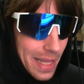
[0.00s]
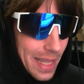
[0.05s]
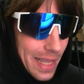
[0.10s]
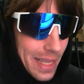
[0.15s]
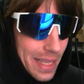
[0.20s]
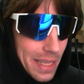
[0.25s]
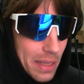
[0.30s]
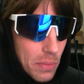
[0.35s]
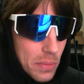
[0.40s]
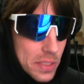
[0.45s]

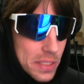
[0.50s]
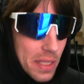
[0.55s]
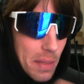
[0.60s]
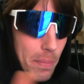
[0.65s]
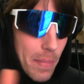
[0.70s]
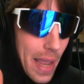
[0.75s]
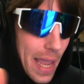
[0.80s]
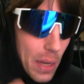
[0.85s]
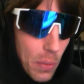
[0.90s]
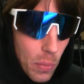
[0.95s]
Like, he was the
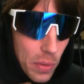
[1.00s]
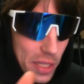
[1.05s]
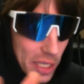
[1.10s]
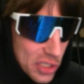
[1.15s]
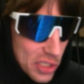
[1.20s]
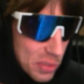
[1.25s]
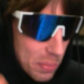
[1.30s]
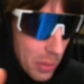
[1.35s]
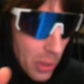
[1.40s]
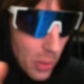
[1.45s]
man with
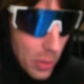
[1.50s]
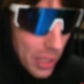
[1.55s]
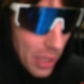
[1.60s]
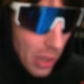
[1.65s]
exploding